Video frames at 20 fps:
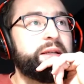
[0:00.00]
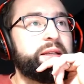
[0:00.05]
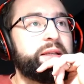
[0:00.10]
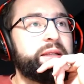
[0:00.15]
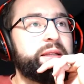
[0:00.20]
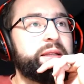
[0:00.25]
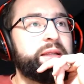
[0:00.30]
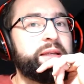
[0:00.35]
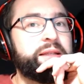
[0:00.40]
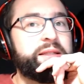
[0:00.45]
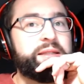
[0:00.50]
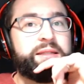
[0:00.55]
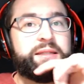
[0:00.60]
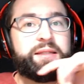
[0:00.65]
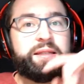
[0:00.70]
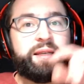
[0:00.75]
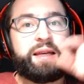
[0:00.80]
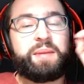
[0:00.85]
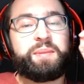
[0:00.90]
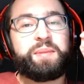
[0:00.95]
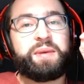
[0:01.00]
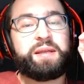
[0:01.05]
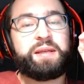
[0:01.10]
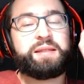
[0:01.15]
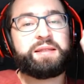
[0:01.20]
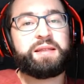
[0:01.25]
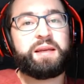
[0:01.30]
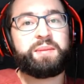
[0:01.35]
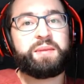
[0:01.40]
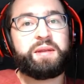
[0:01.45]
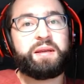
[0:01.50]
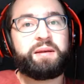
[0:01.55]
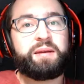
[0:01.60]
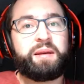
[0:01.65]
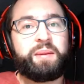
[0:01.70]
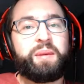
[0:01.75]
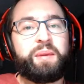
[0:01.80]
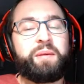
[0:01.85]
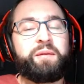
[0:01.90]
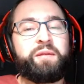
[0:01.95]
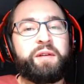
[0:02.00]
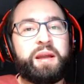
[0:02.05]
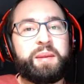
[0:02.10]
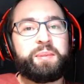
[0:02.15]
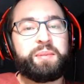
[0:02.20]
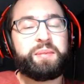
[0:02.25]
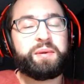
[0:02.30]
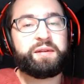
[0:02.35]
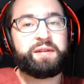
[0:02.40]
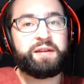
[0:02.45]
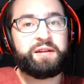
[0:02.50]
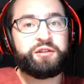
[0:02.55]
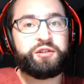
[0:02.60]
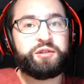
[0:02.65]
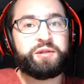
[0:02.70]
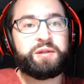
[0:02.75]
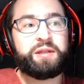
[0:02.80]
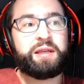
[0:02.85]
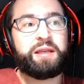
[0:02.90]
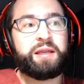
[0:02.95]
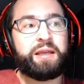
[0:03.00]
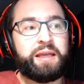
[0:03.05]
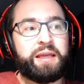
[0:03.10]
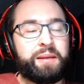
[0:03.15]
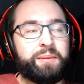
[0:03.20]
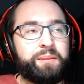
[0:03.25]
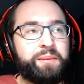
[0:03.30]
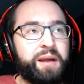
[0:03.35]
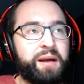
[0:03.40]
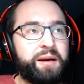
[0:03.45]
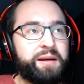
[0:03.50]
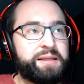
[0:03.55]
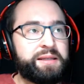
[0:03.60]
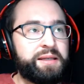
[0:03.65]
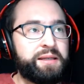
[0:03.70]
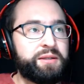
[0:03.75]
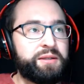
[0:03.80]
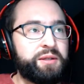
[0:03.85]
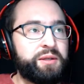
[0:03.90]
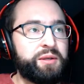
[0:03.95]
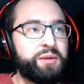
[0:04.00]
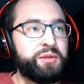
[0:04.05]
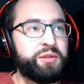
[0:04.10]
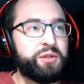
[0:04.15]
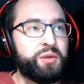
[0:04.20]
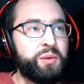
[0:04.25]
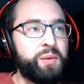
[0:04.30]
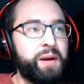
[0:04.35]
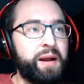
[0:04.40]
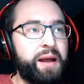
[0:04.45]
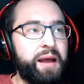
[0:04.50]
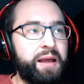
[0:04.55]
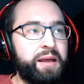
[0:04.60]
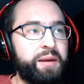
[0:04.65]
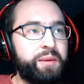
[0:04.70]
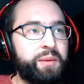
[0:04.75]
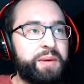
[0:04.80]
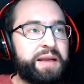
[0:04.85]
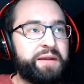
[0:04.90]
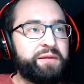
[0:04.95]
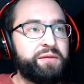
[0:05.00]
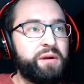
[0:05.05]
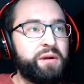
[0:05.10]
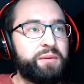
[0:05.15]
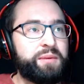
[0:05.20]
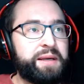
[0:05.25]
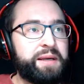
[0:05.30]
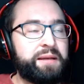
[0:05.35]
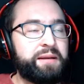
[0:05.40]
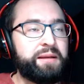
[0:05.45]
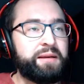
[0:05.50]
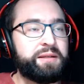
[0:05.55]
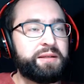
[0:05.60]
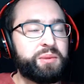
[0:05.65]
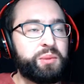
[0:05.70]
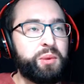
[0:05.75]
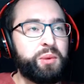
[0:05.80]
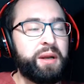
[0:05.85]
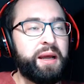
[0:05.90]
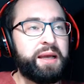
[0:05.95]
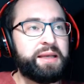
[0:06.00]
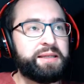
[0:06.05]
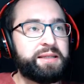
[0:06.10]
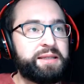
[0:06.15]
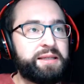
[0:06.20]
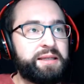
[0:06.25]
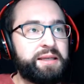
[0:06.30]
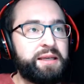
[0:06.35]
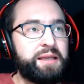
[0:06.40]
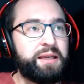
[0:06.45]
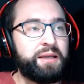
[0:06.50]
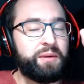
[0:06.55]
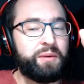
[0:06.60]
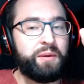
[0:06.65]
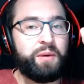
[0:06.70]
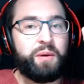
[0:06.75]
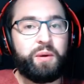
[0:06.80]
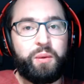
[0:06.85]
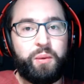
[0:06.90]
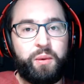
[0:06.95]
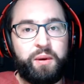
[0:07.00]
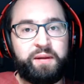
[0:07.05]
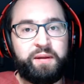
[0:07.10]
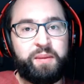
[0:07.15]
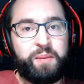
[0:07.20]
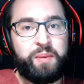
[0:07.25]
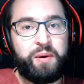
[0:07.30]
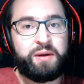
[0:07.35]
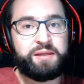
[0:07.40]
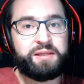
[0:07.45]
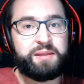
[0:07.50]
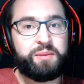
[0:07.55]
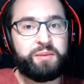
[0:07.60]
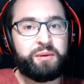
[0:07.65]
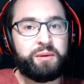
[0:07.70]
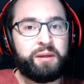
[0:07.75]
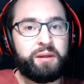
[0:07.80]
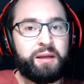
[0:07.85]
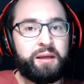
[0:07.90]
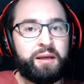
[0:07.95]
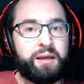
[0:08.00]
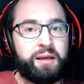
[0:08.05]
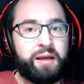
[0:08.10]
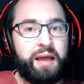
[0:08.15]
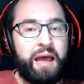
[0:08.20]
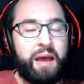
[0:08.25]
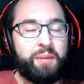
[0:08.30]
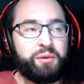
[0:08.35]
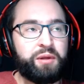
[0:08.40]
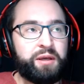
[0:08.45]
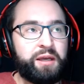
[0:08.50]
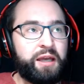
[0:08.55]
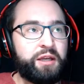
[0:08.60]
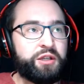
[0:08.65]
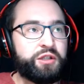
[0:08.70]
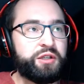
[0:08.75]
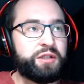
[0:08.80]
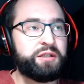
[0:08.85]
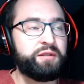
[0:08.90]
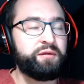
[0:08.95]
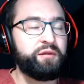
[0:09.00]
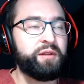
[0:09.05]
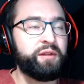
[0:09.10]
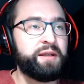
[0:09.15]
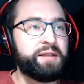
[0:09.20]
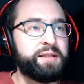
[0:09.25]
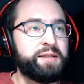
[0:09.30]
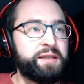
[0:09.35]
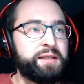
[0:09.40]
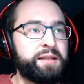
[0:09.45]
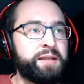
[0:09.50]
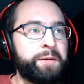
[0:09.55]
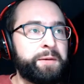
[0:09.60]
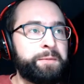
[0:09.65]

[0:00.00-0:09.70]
This can be very potentially embarrassing to you. So whenever I read this, what I see, one of the possible applications for this is